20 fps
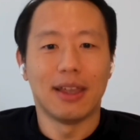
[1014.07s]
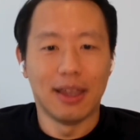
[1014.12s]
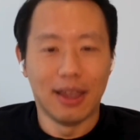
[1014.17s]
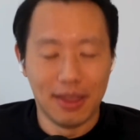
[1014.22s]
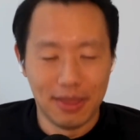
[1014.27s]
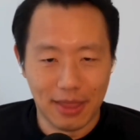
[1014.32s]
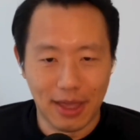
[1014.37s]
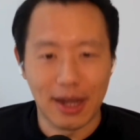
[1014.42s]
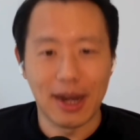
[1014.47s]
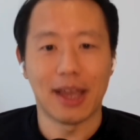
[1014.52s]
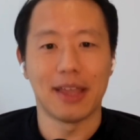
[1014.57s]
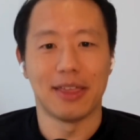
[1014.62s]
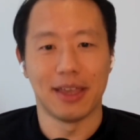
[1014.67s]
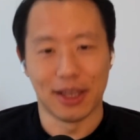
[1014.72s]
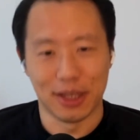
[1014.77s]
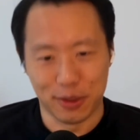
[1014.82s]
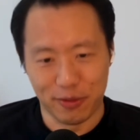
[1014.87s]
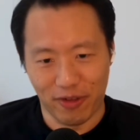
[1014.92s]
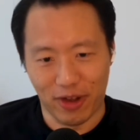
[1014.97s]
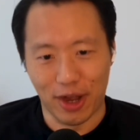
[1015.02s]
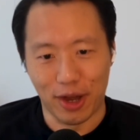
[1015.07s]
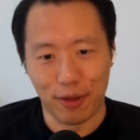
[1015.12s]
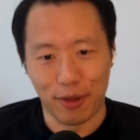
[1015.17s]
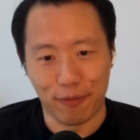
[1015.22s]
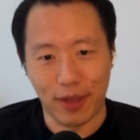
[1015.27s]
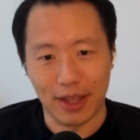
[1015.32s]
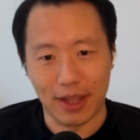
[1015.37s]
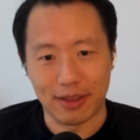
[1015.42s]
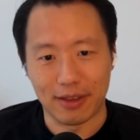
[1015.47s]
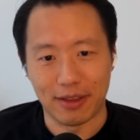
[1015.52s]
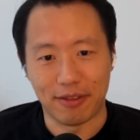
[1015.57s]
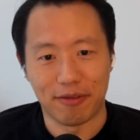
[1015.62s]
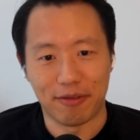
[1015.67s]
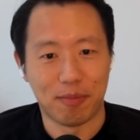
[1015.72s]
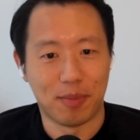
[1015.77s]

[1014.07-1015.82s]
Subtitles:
And then I think it's very effective.